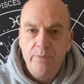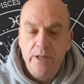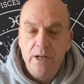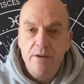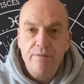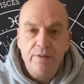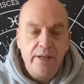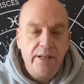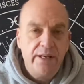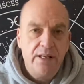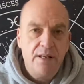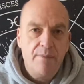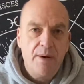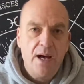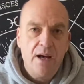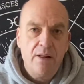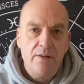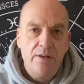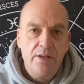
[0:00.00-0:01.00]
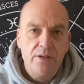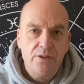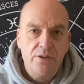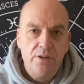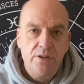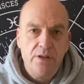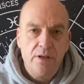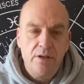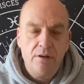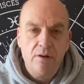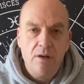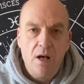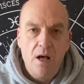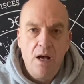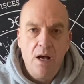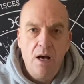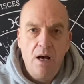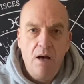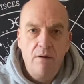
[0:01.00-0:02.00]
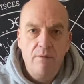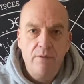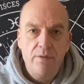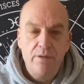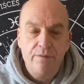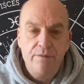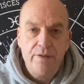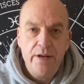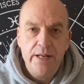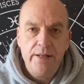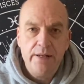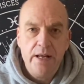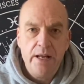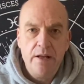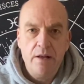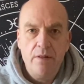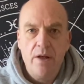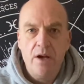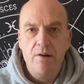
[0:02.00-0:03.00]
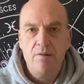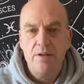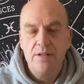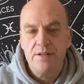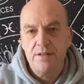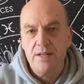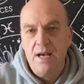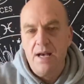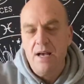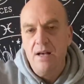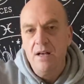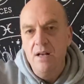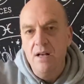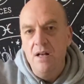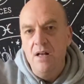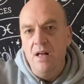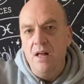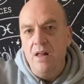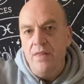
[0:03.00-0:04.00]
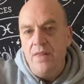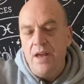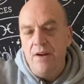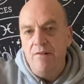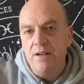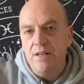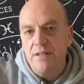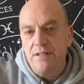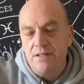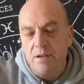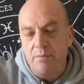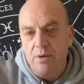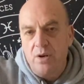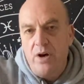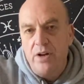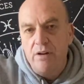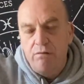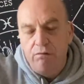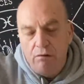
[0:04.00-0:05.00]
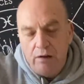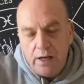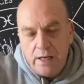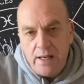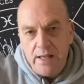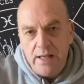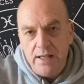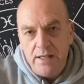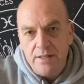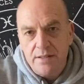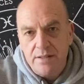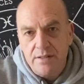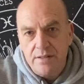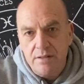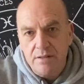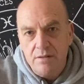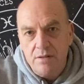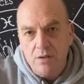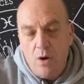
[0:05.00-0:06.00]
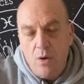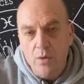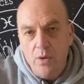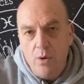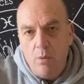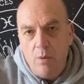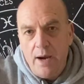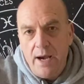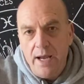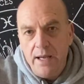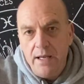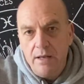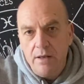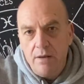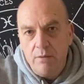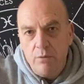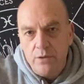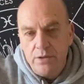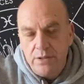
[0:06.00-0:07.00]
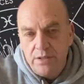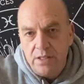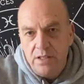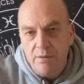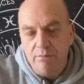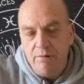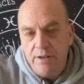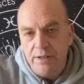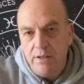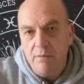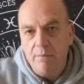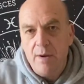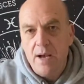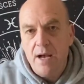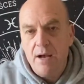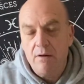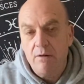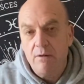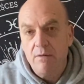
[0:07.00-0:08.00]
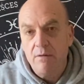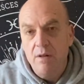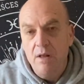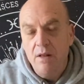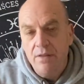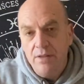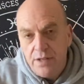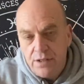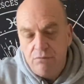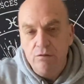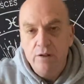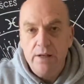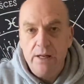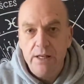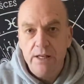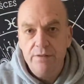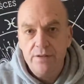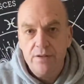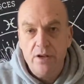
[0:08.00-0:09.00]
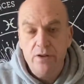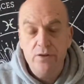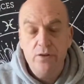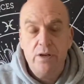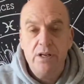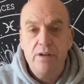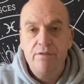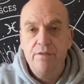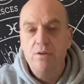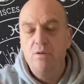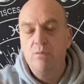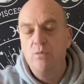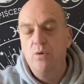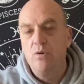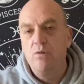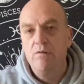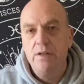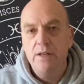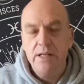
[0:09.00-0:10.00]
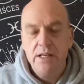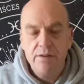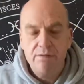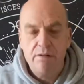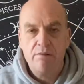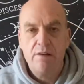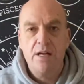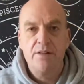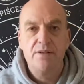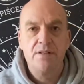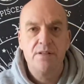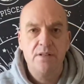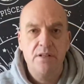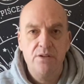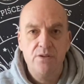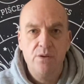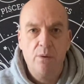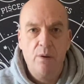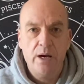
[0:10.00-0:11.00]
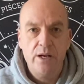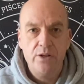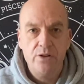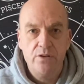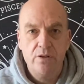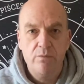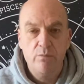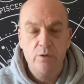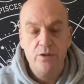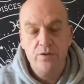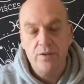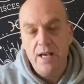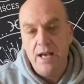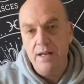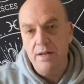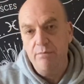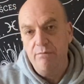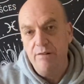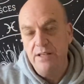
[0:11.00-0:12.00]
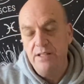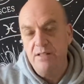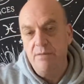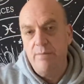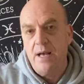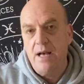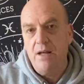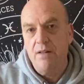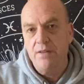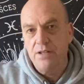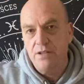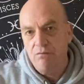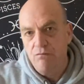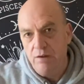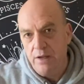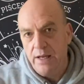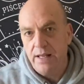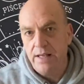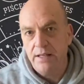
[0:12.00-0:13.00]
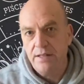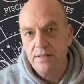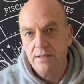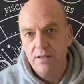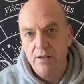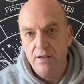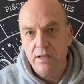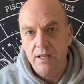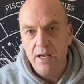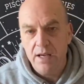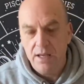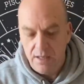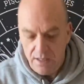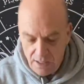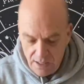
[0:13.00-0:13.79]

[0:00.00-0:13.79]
thinking about this, The feeling here, though, is that there is some kind of release on the way, which is going to bring you about this relief. So you're going to feel more relief around the situation, which then brings about this release, okay?